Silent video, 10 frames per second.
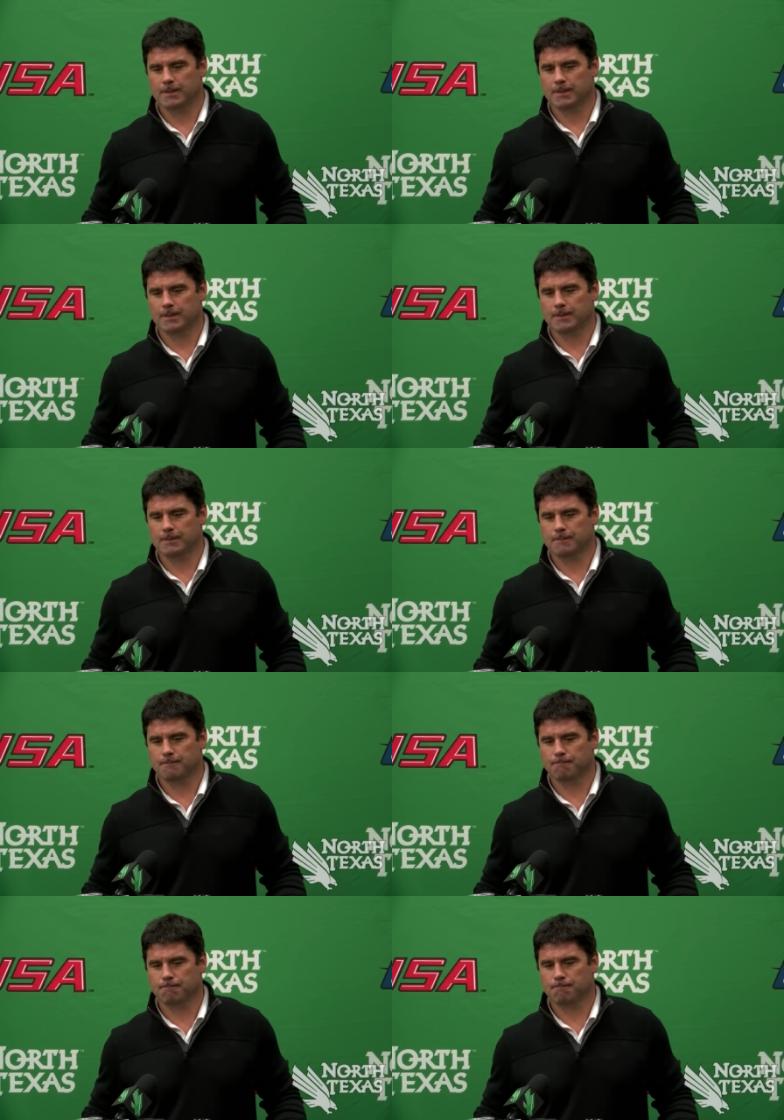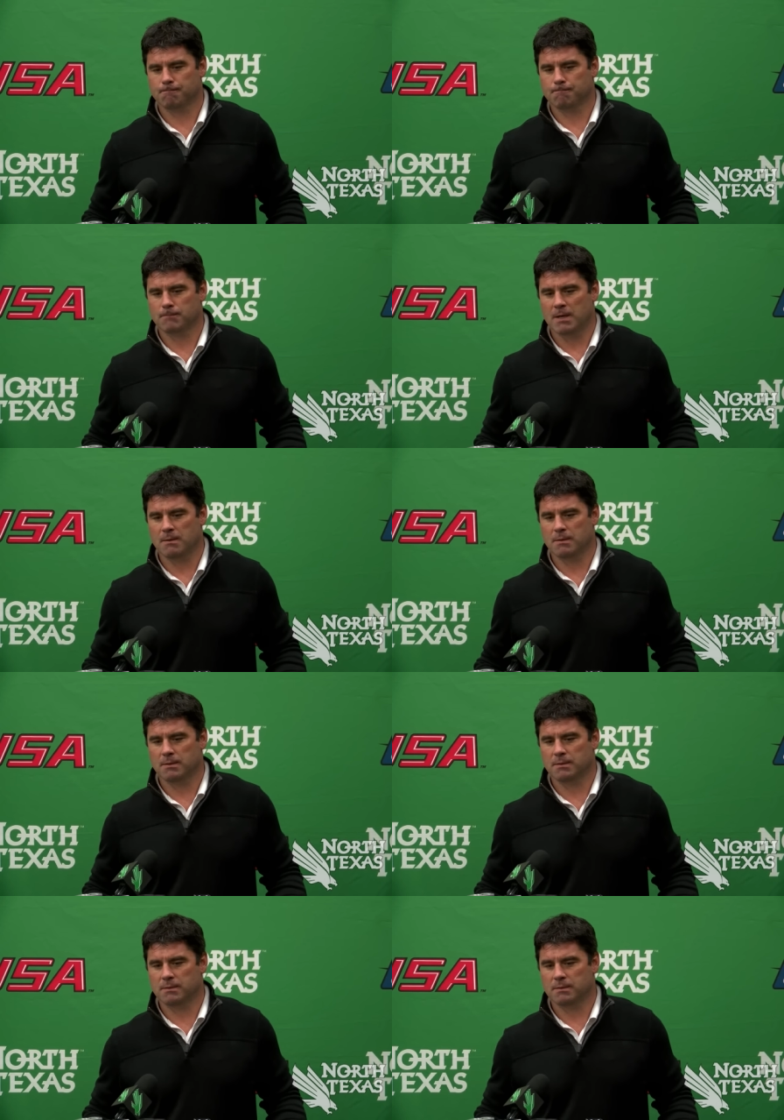uh
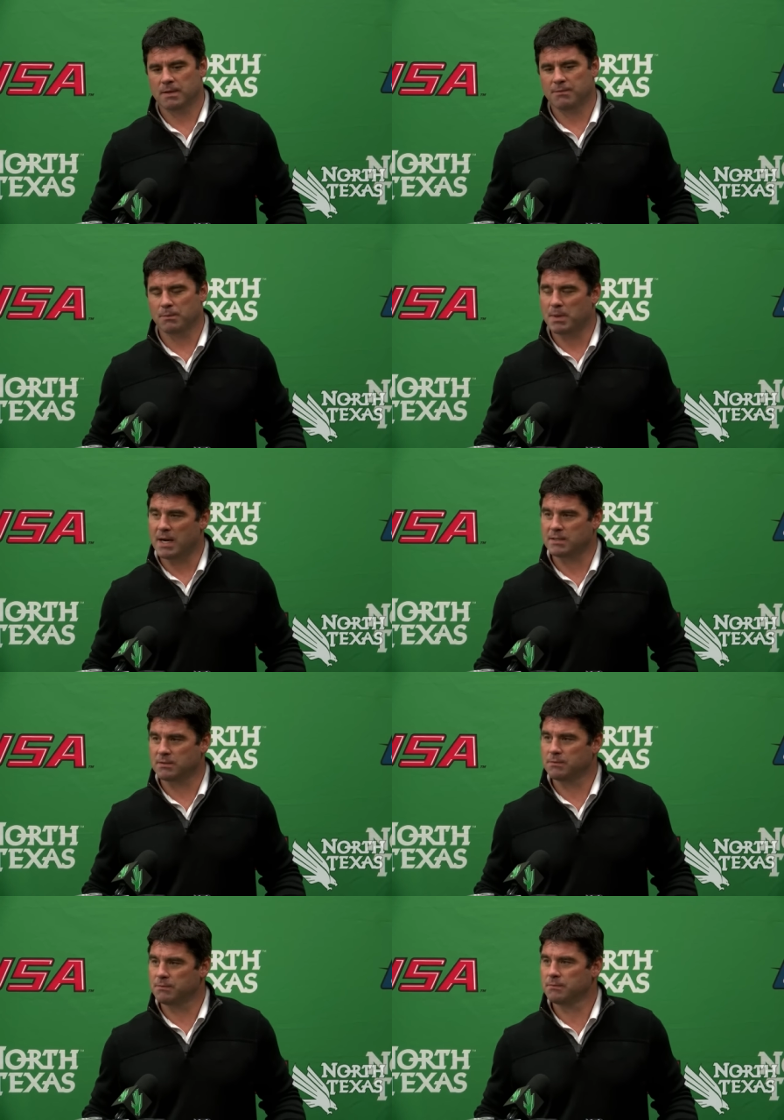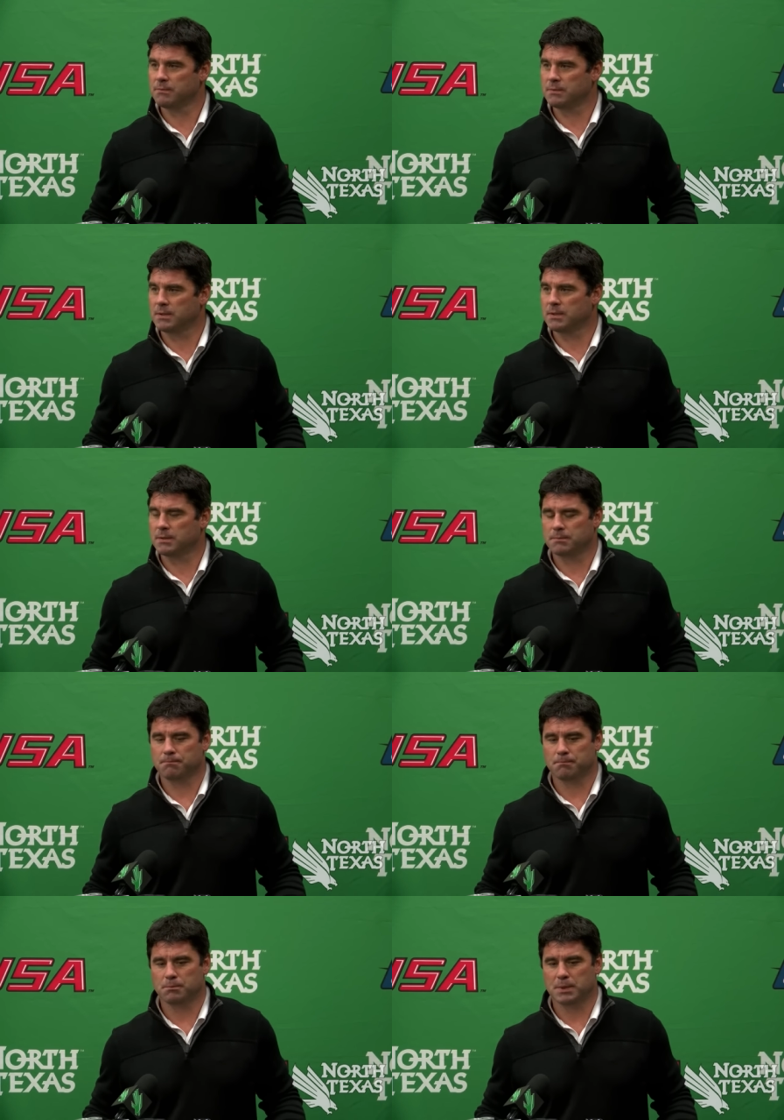I feel positive,
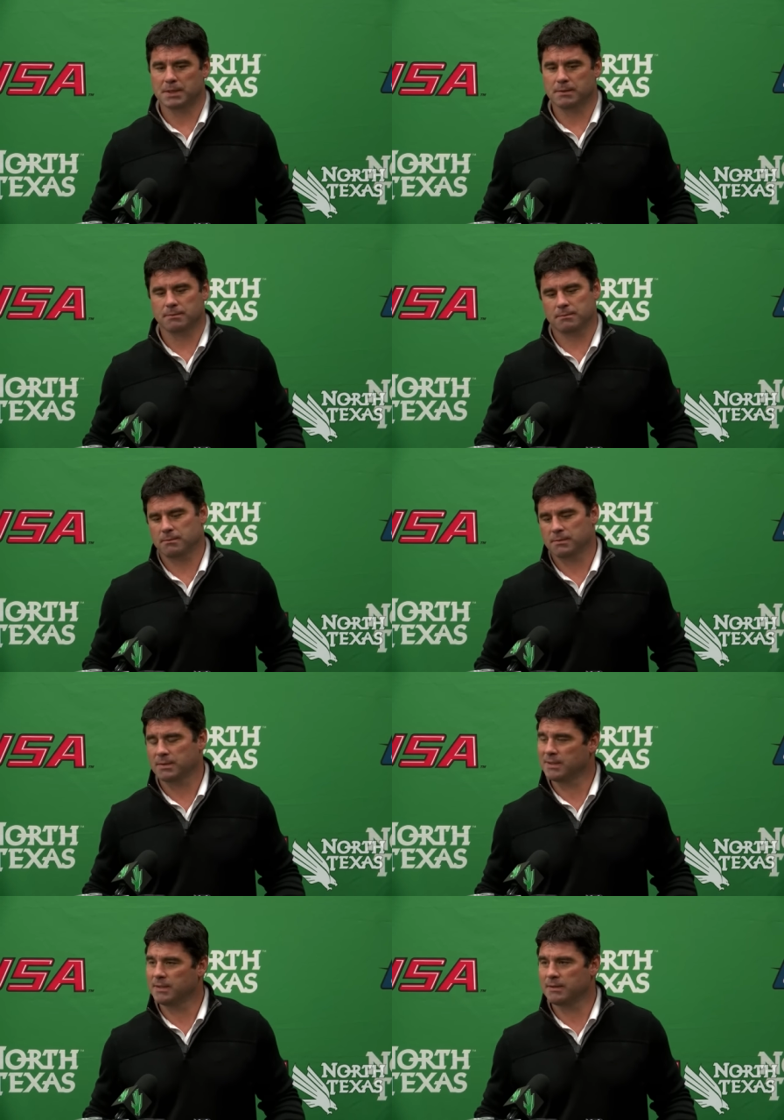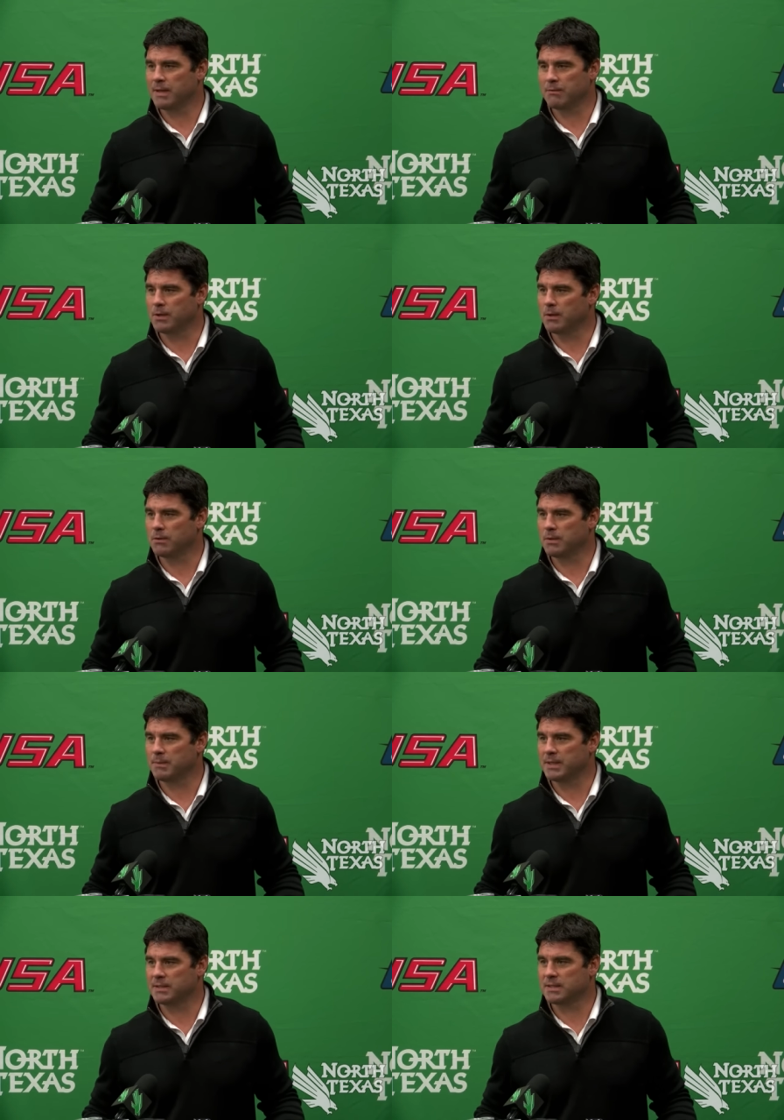um, but you never know. I
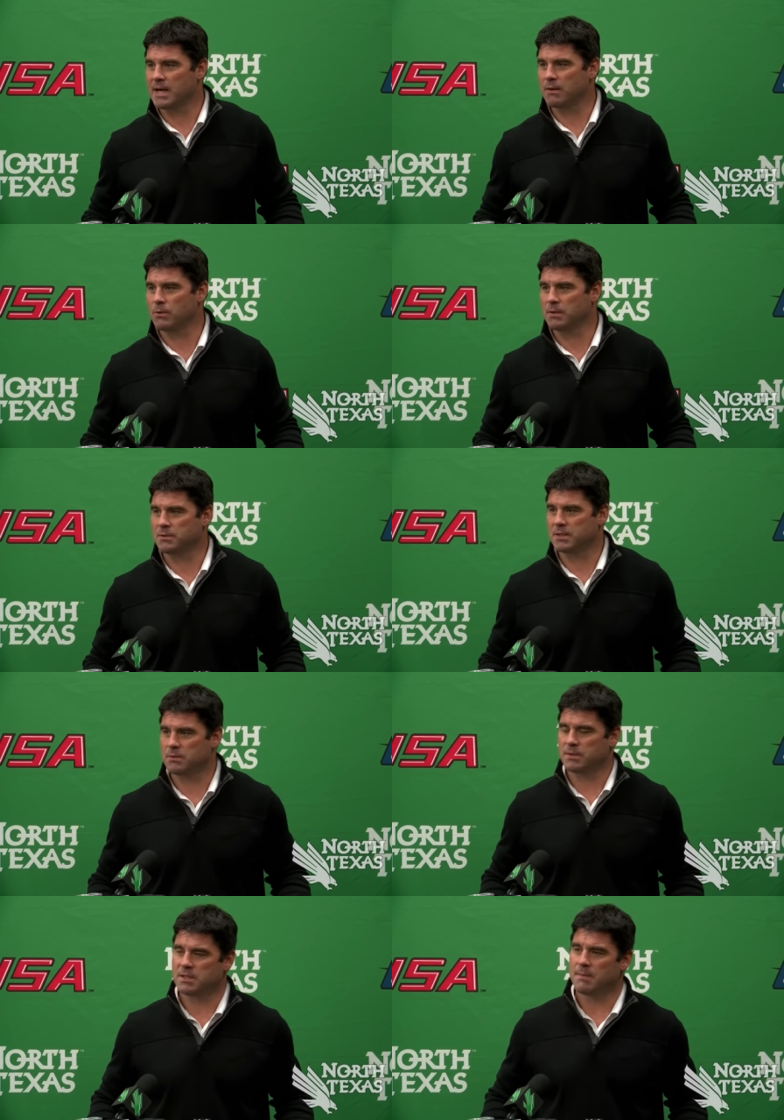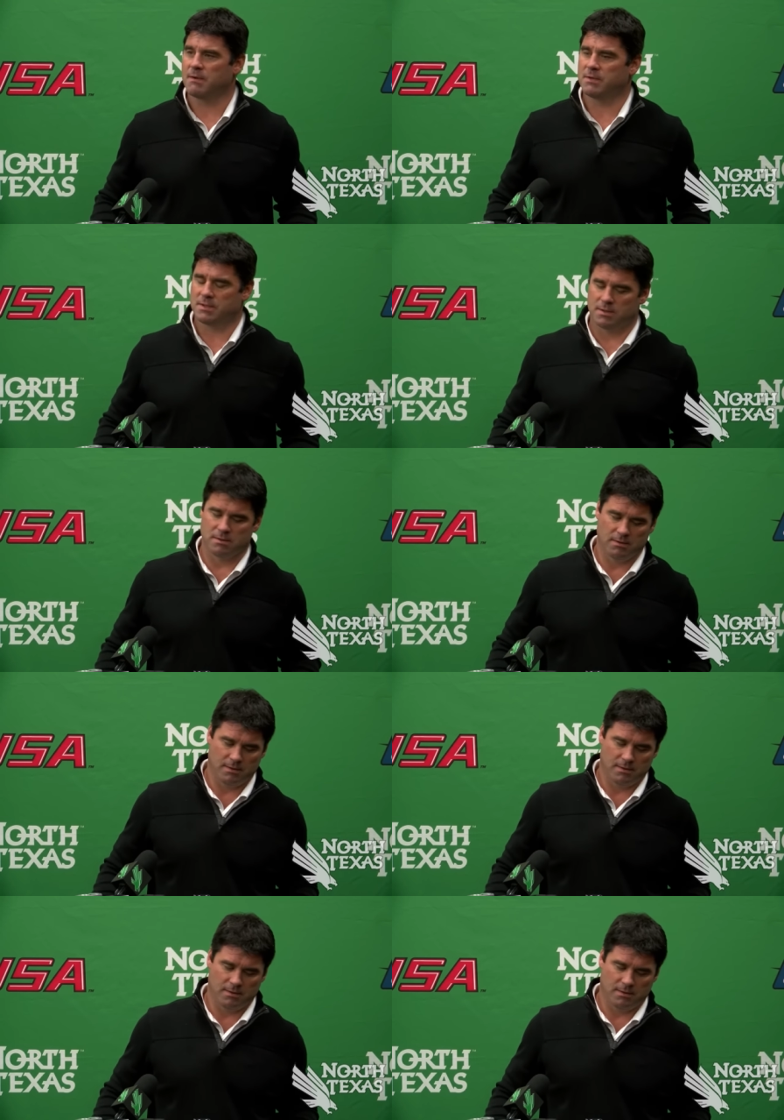mean, it's kind of one of those situations. Some of it's